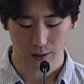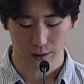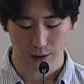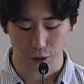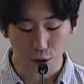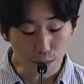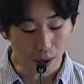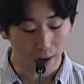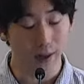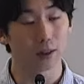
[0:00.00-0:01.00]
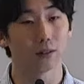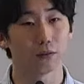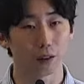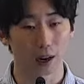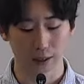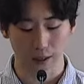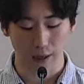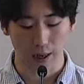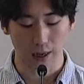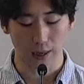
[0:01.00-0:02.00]
You might find it
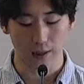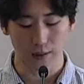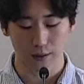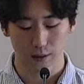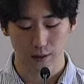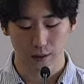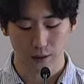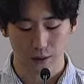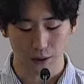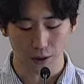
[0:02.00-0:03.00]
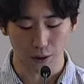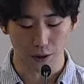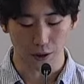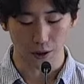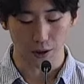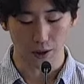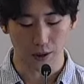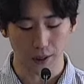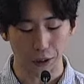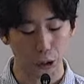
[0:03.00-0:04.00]
hard to honor God
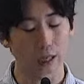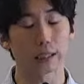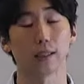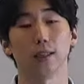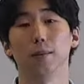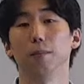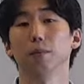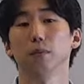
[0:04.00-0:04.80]
and trust Him